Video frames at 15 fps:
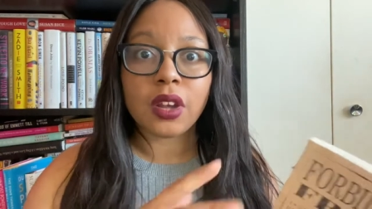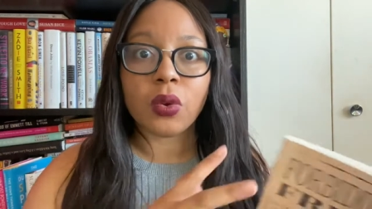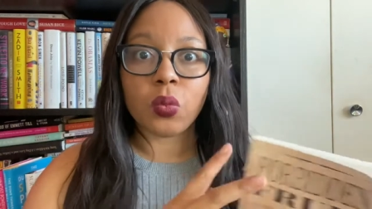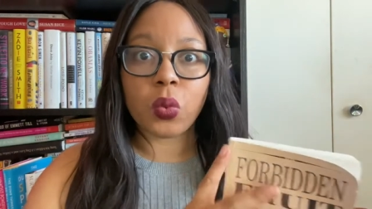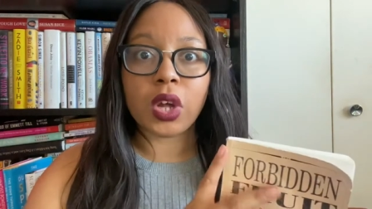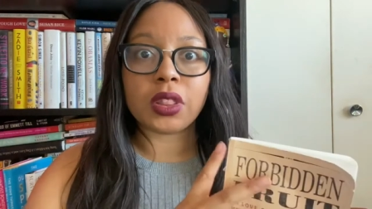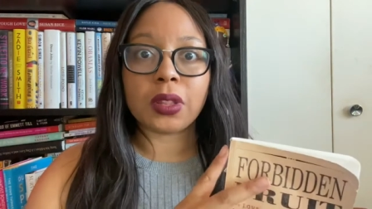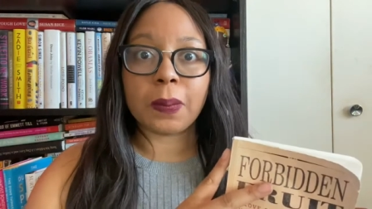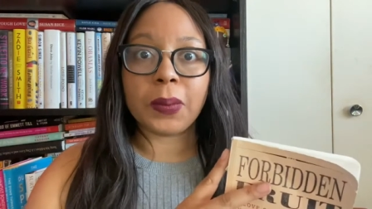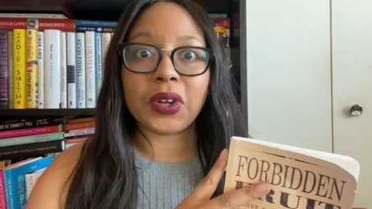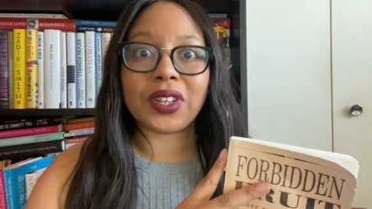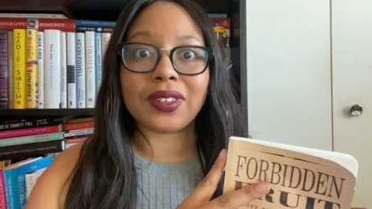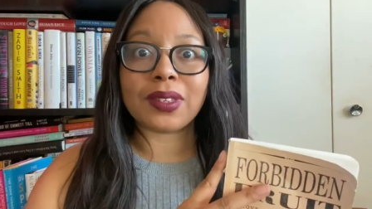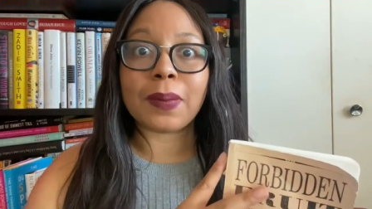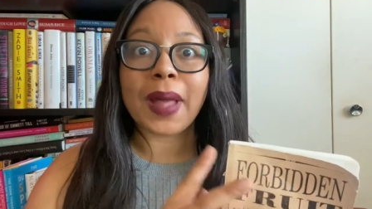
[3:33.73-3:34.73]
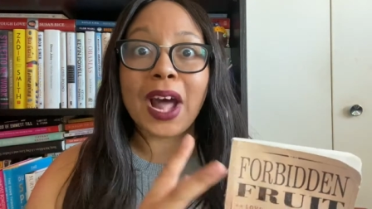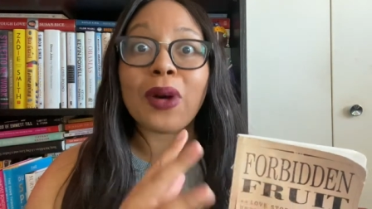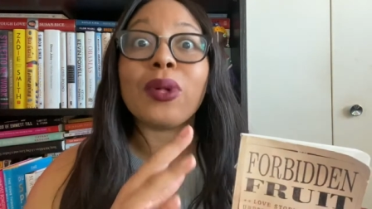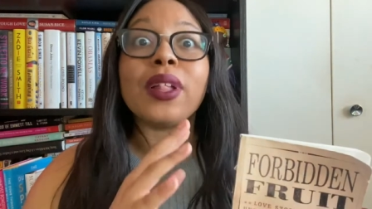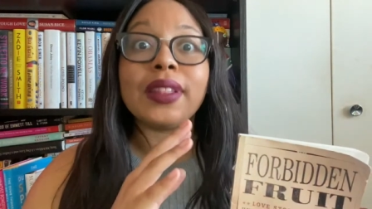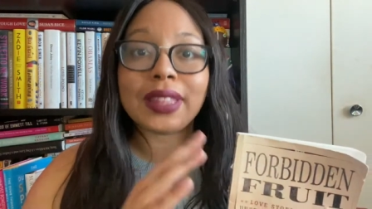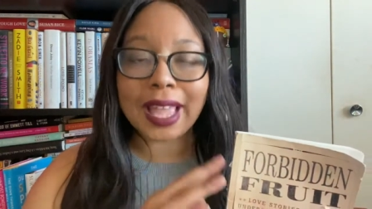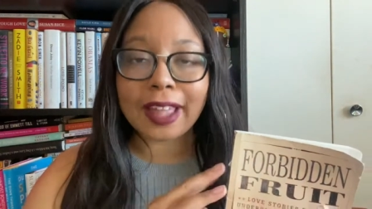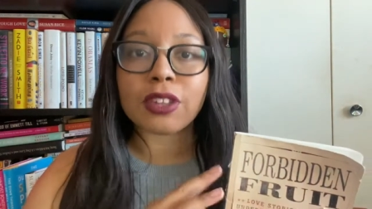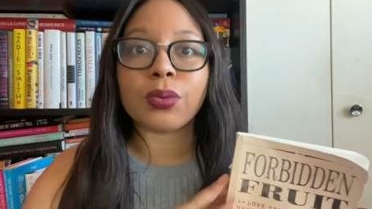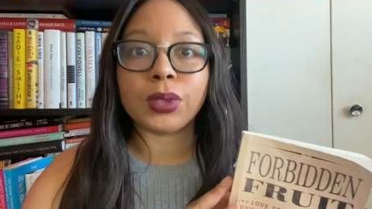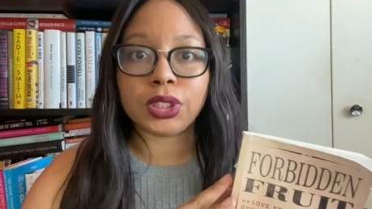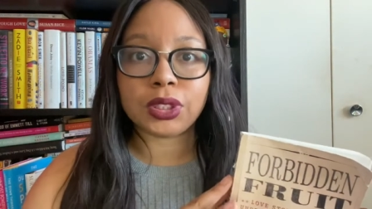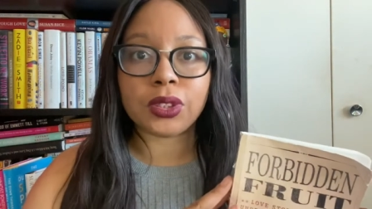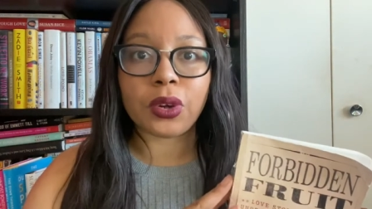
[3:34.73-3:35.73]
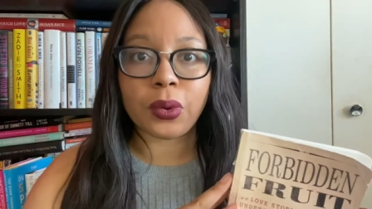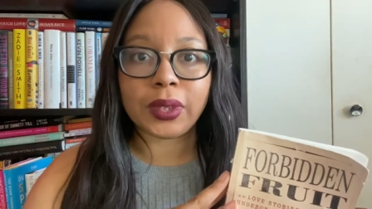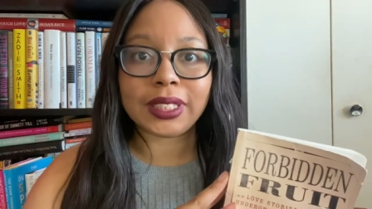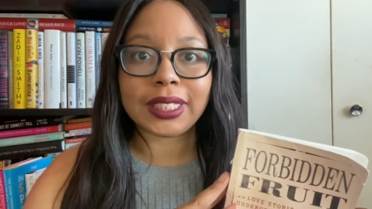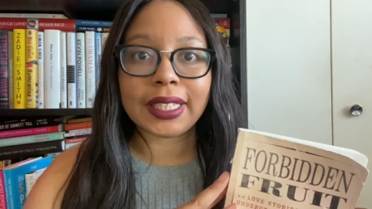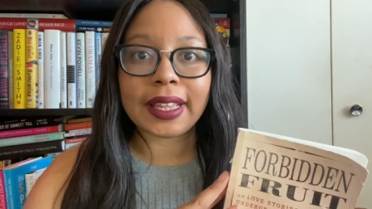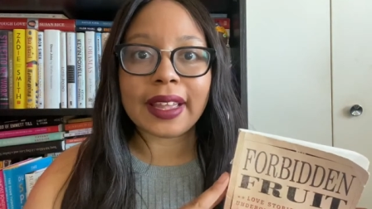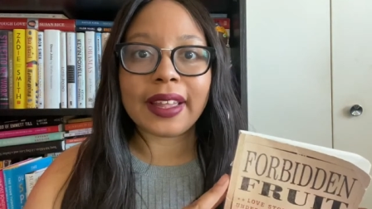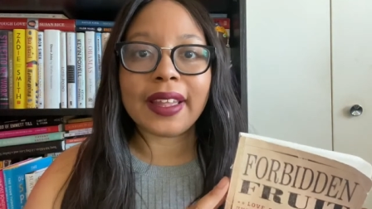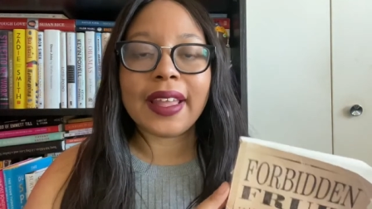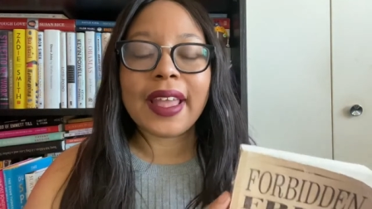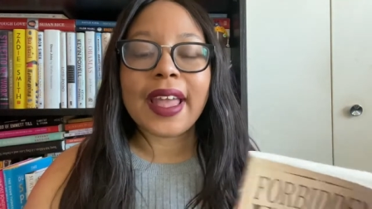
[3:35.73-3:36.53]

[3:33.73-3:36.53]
what the book is about, that's what you're going to get.